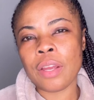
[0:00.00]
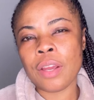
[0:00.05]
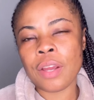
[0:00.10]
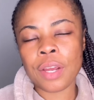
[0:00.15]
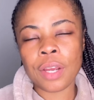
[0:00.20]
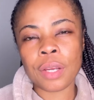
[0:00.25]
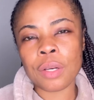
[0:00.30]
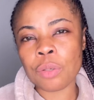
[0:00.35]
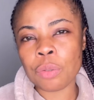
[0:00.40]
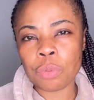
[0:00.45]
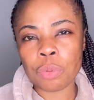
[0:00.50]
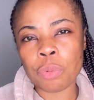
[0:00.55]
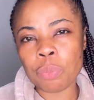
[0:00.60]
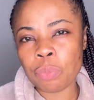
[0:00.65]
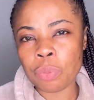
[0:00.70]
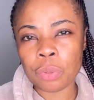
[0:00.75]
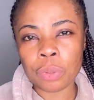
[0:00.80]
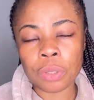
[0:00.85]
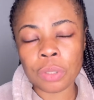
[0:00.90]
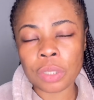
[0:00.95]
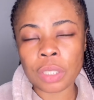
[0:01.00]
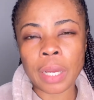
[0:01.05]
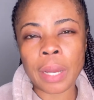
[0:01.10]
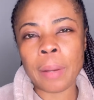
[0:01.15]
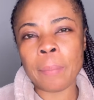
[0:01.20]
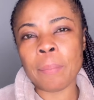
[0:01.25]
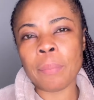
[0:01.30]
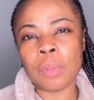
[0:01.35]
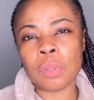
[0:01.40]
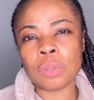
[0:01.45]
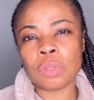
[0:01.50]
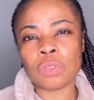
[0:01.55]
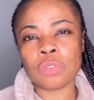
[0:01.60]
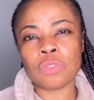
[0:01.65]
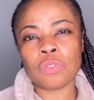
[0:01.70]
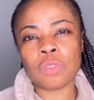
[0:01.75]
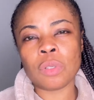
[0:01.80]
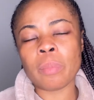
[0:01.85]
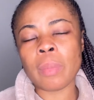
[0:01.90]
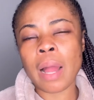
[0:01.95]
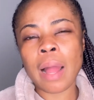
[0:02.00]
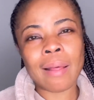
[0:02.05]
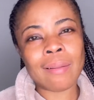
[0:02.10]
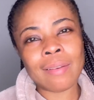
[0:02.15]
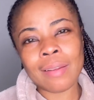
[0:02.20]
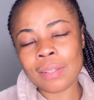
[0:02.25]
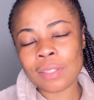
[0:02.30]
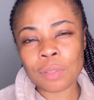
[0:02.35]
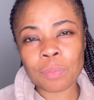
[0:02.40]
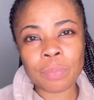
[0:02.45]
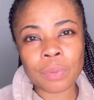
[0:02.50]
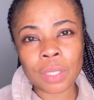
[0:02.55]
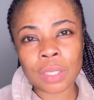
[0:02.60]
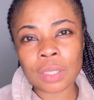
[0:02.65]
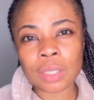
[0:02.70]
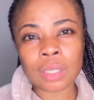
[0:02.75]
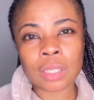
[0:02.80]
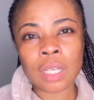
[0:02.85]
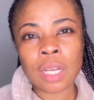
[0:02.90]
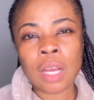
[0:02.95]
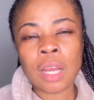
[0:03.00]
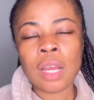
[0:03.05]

hair growth product I bought from Aliexpress.